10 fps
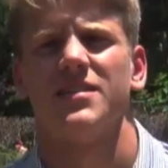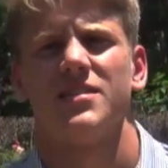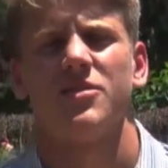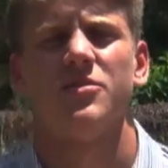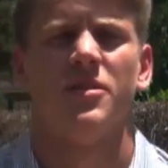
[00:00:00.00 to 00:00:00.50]

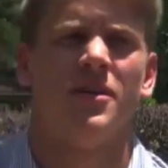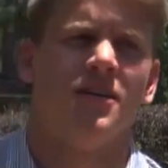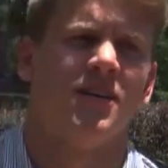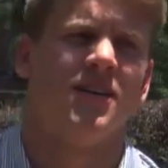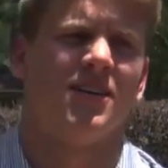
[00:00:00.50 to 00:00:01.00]
So
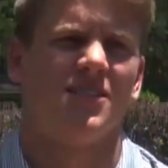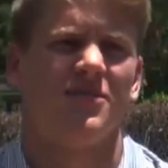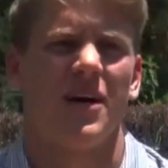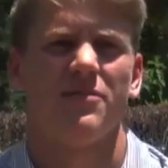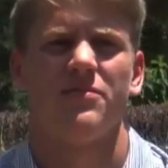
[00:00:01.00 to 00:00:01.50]

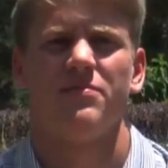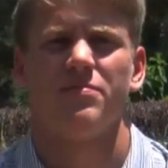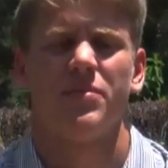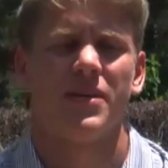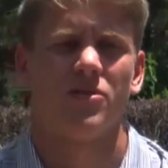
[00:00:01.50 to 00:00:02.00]
I've
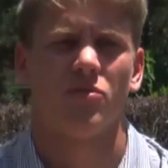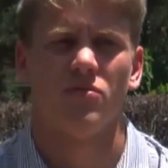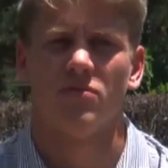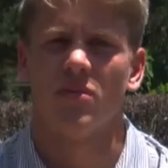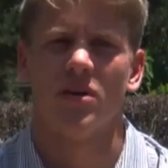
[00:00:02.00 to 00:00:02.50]
played
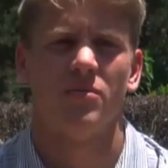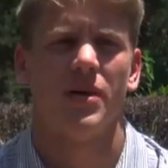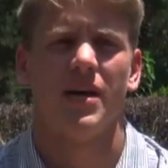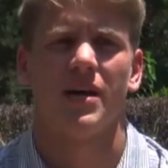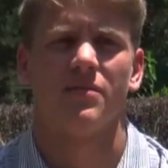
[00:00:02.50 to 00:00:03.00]
running
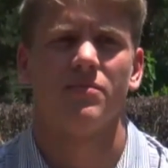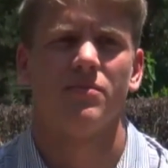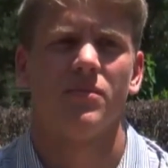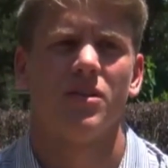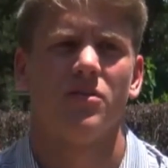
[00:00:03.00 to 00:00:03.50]
back,
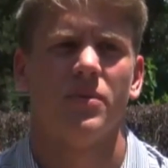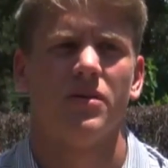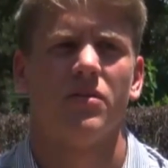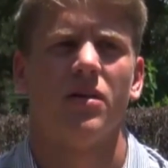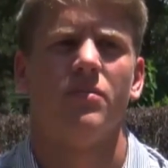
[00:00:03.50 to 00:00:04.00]
a little
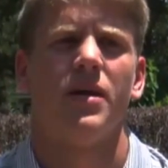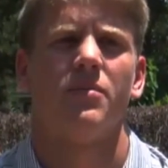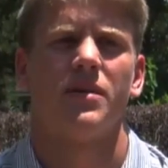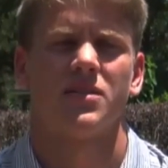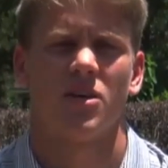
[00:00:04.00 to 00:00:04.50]
bit running
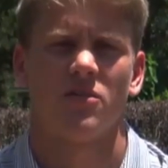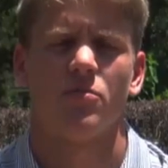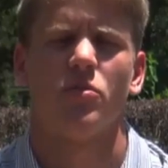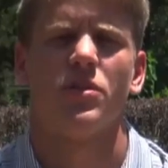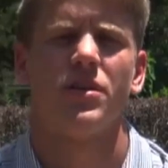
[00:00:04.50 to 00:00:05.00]
back my
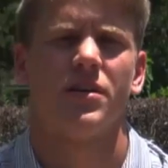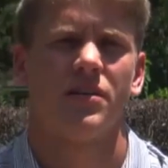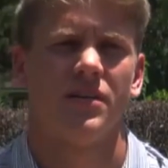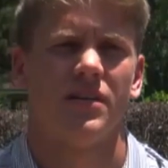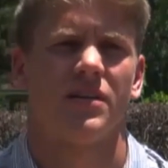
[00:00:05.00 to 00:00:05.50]
sophomore
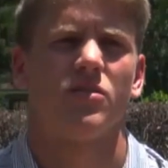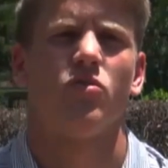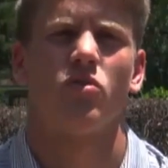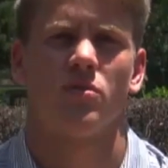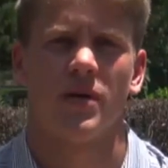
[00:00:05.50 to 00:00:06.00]
year, and then
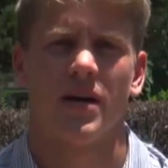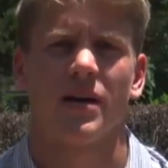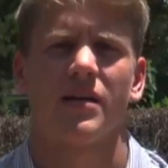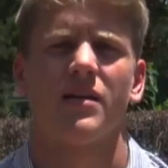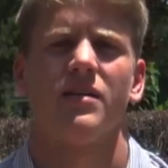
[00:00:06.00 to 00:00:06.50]

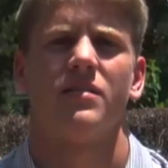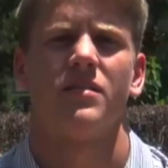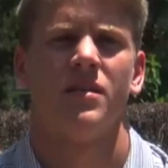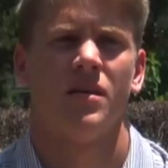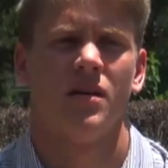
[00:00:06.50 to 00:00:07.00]
quarterback and